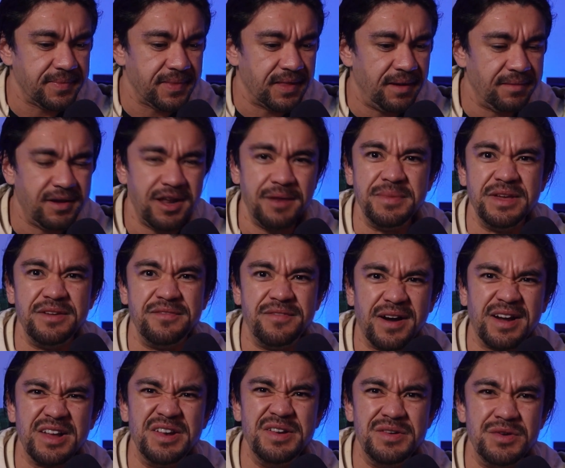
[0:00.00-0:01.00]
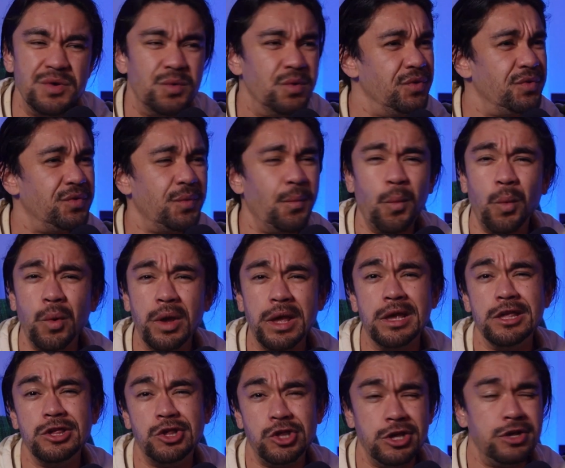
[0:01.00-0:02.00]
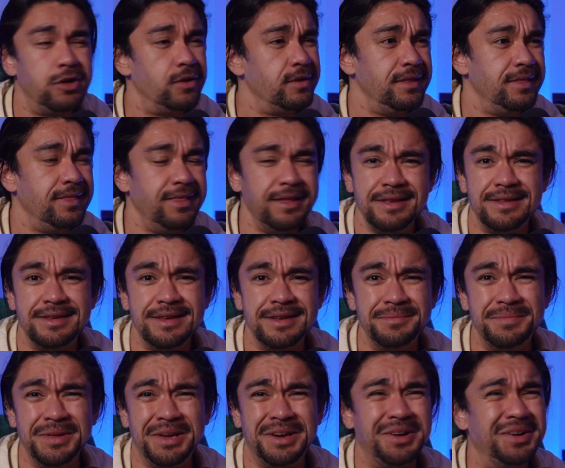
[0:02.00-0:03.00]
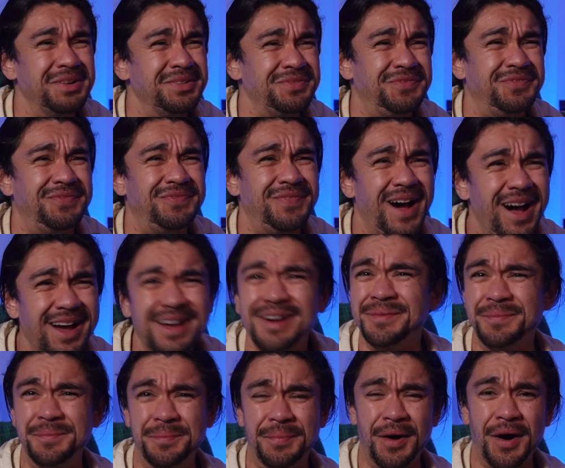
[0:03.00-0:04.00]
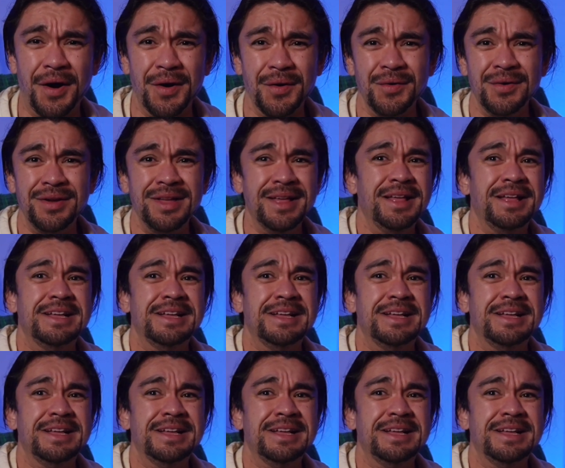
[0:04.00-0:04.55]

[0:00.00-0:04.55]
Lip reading: I'm going to be fucking doing some weird shit on LinkedIn because fuck them, bro.